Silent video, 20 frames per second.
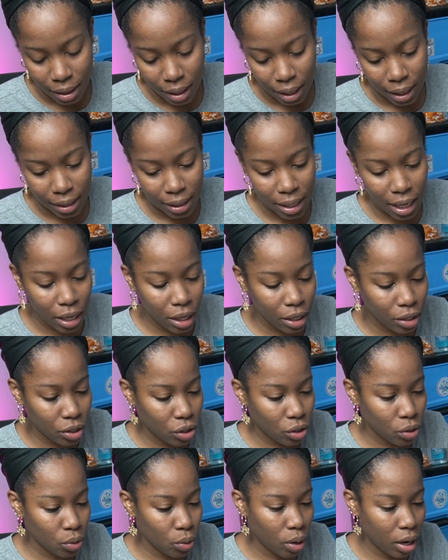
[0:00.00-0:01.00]
I think
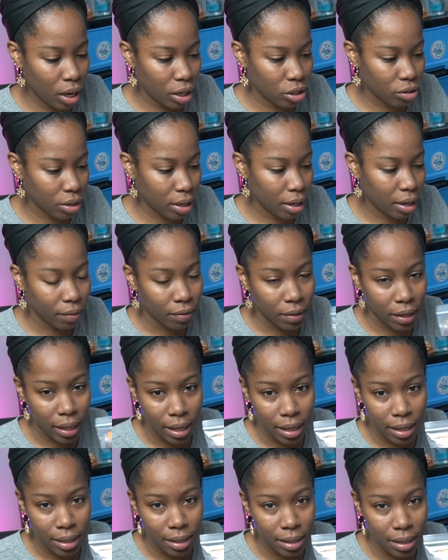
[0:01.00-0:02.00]
200 of
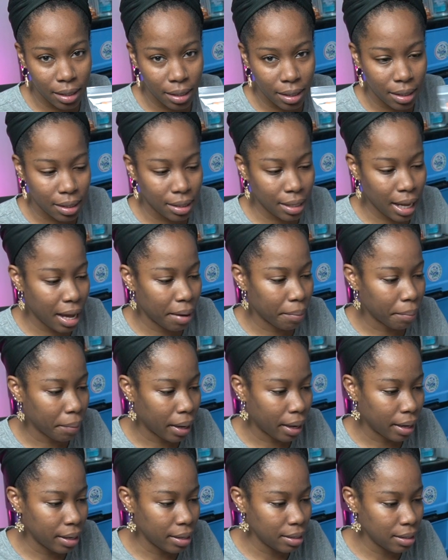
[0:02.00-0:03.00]
these
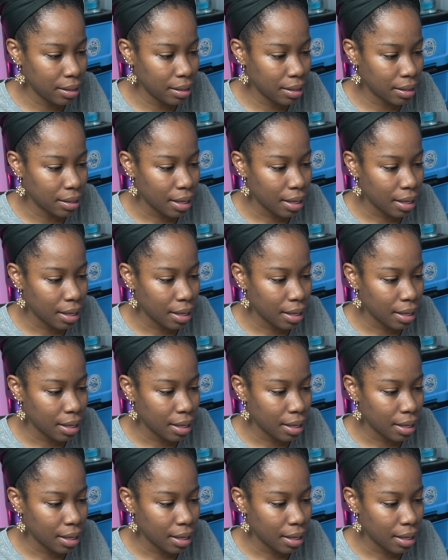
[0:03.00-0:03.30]
sandbands,